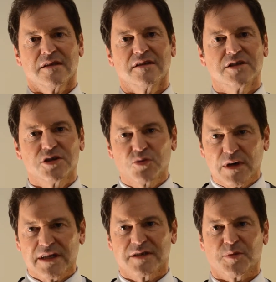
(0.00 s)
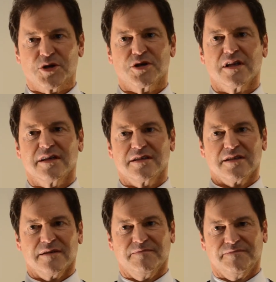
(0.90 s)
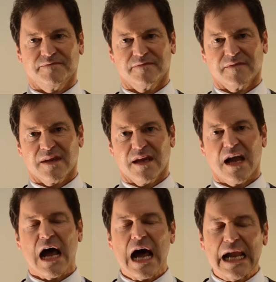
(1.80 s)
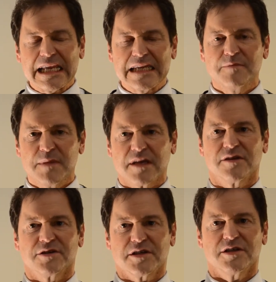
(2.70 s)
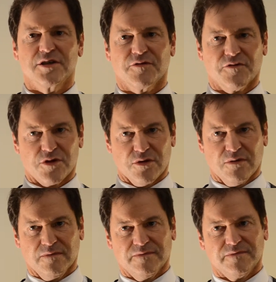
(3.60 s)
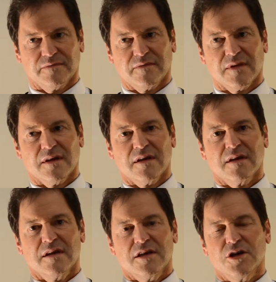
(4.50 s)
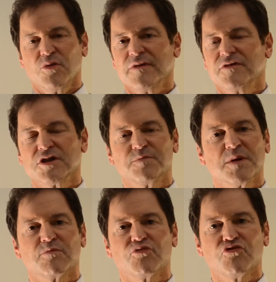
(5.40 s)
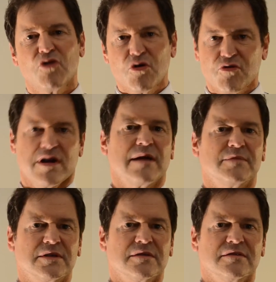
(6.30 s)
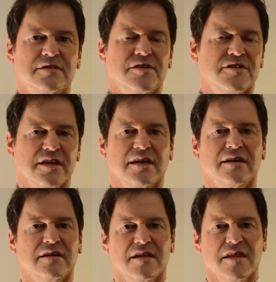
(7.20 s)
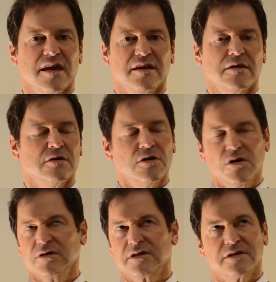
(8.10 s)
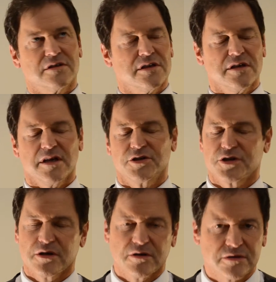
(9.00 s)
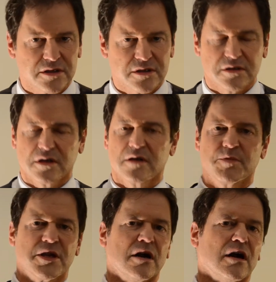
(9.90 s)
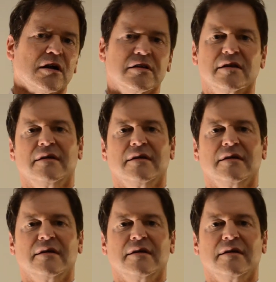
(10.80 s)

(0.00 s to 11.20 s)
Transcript: This is what I specialize in. I can make this easy for you. You know, we've just been programmed to think that, oh, it's the teenage years, it's going to be hard.